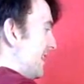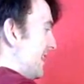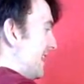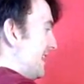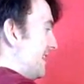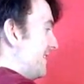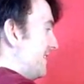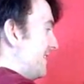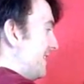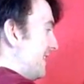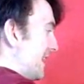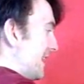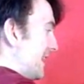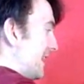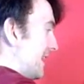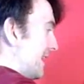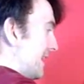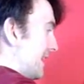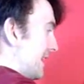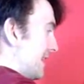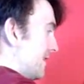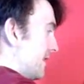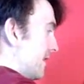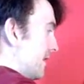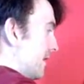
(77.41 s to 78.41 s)
We
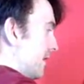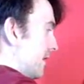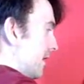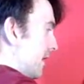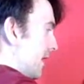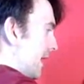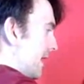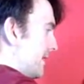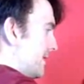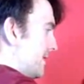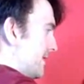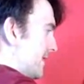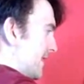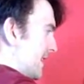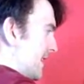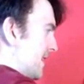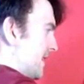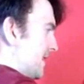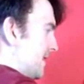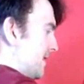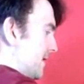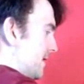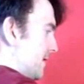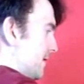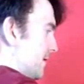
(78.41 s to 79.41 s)
need a
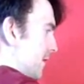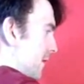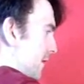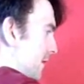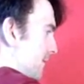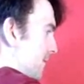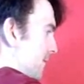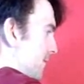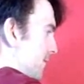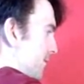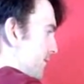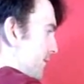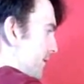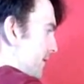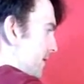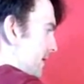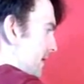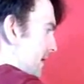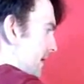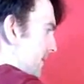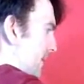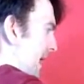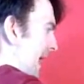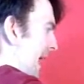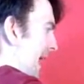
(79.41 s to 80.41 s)
decent
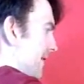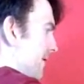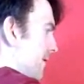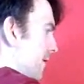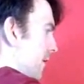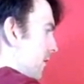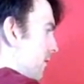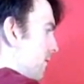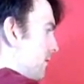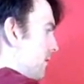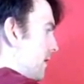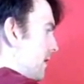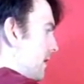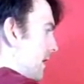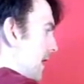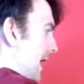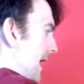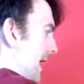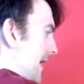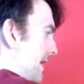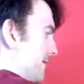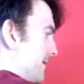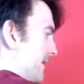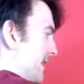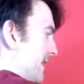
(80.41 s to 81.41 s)
panel
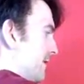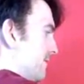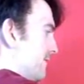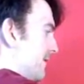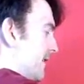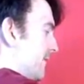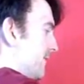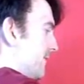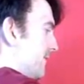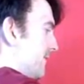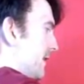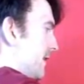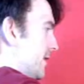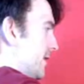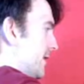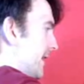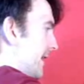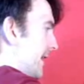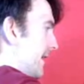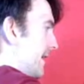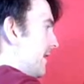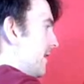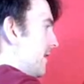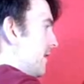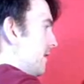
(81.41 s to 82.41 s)
at D23 this
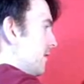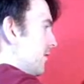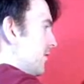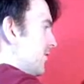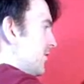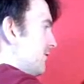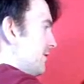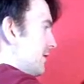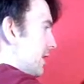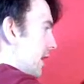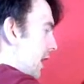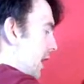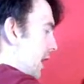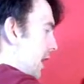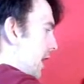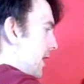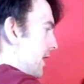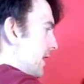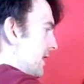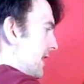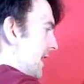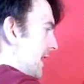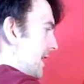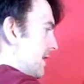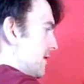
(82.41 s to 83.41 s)
year, because you
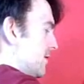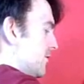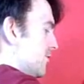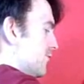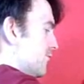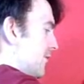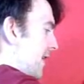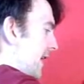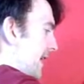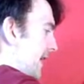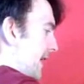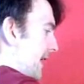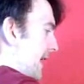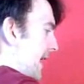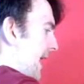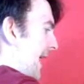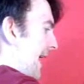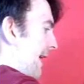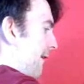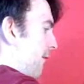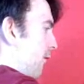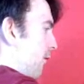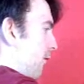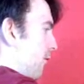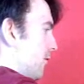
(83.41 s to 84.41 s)
can't keep just dragging
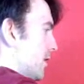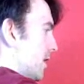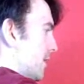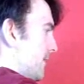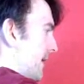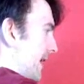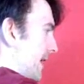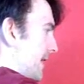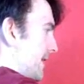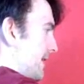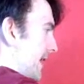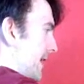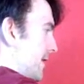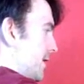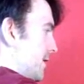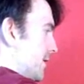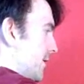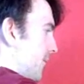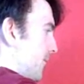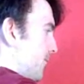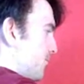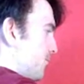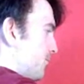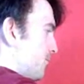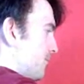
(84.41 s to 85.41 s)
out all the
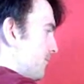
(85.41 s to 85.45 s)
speculation.